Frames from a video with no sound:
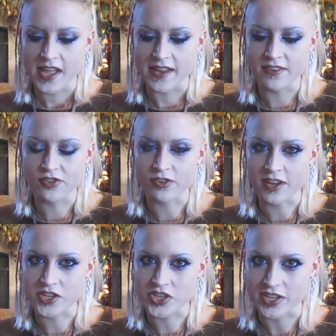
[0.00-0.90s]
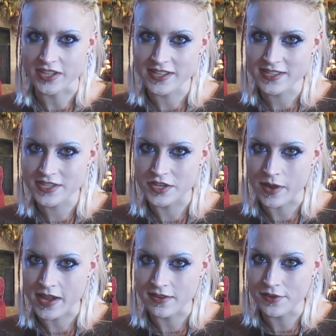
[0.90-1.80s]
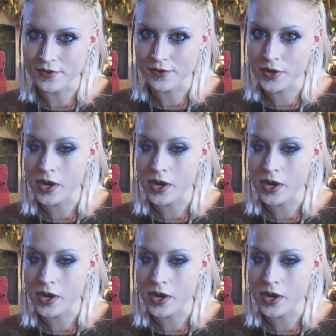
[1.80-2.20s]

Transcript: an introduction to a new